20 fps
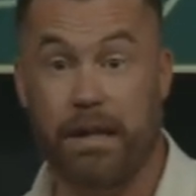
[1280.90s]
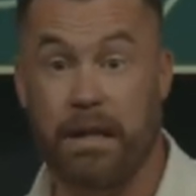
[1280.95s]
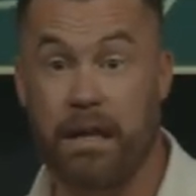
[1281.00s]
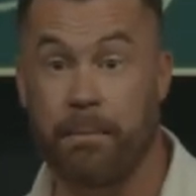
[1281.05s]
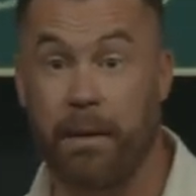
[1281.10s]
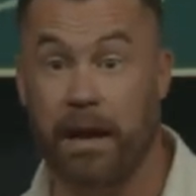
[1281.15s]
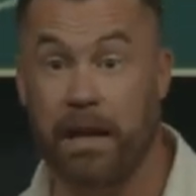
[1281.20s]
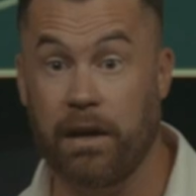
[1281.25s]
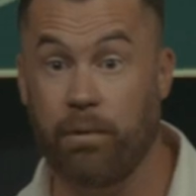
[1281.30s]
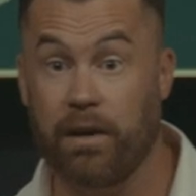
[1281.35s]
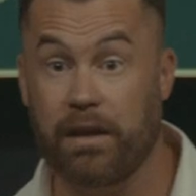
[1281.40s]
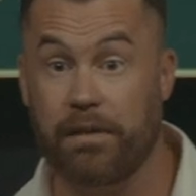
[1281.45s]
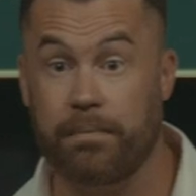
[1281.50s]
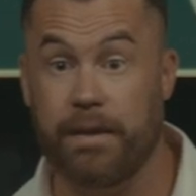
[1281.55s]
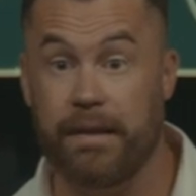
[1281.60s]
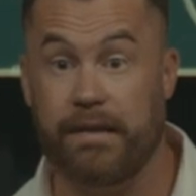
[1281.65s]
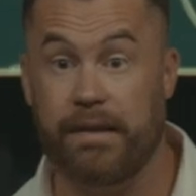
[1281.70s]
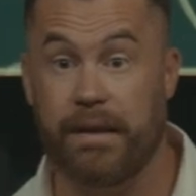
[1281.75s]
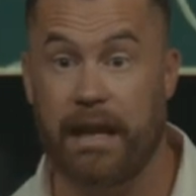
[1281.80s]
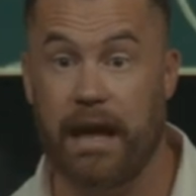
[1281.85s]
Is anybody with
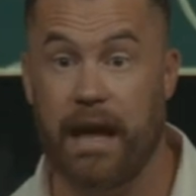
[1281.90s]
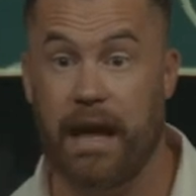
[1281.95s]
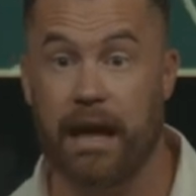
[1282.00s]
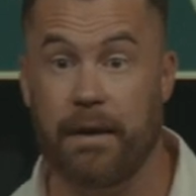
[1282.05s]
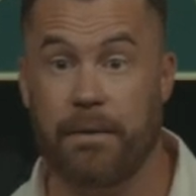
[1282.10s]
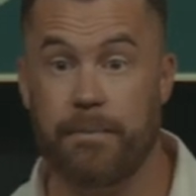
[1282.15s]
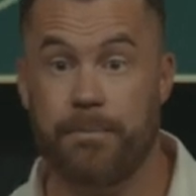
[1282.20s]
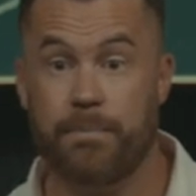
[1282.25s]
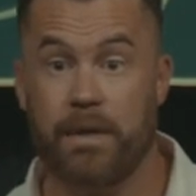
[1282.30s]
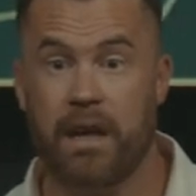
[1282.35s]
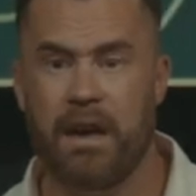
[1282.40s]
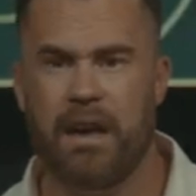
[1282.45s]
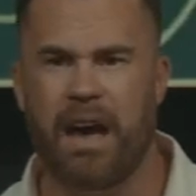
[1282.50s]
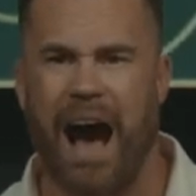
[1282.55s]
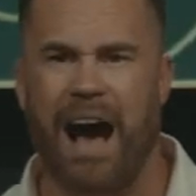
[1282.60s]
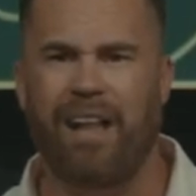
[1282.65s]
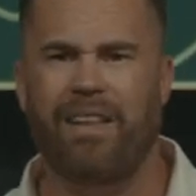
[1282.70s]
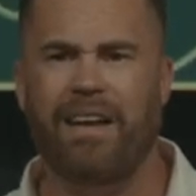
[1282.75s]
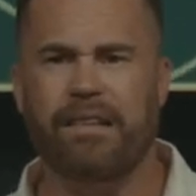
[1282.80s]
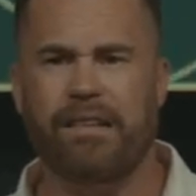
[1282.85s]
me today?
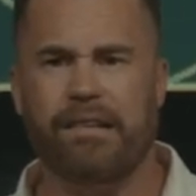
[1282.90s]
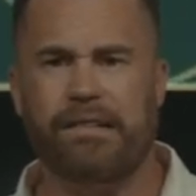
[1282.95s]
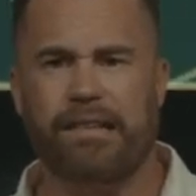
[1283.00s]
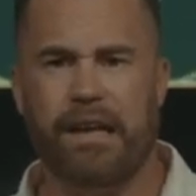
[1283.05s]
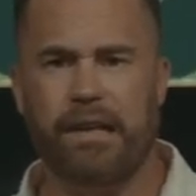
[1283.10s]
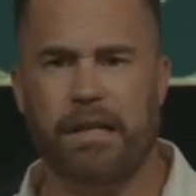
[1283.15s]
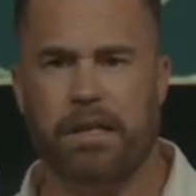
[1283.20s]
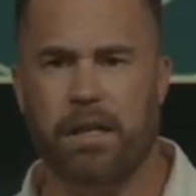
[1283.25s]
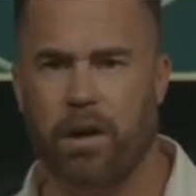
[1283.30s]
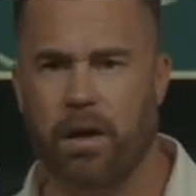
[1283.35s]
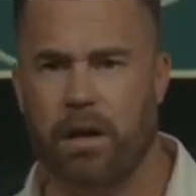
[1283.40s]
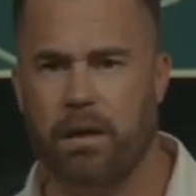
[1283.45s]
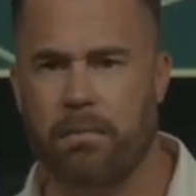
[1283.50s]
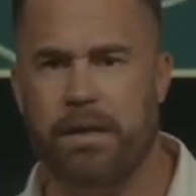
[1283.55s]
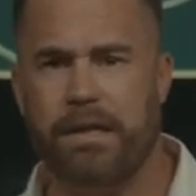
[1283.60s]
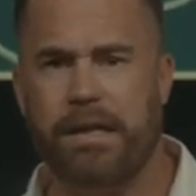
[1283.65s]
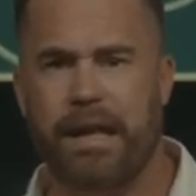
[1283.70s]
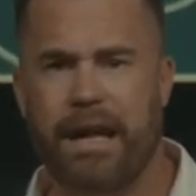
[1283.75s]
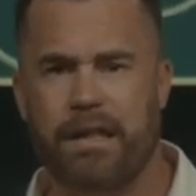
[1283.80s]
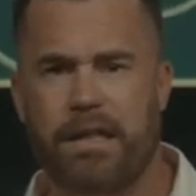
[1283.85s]
I like to say
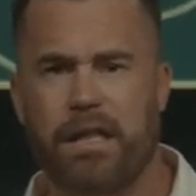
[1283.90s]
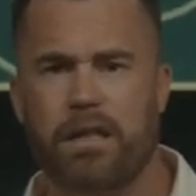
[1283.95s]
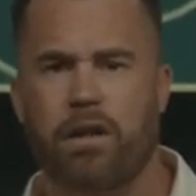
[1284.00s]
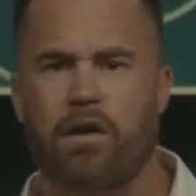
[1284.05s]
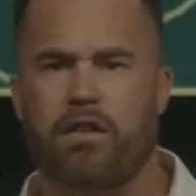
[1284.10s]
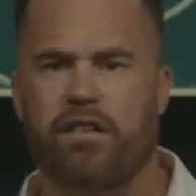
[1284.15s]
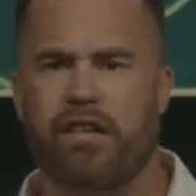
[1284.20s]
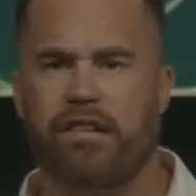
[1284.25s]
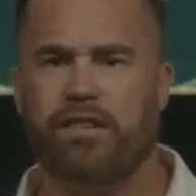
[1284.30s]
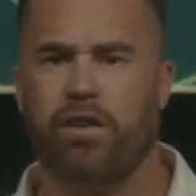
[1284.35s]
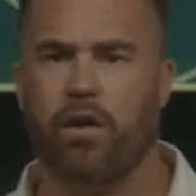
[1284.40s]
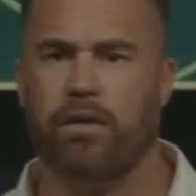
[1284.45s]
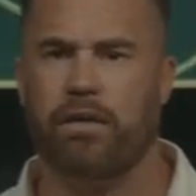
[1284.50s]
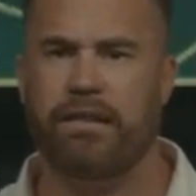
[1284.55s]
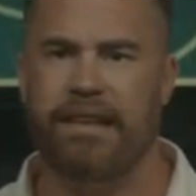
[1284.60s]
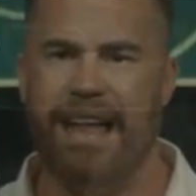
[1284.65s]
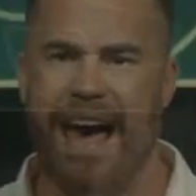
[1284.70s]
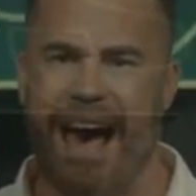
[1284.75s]
circumstances are just those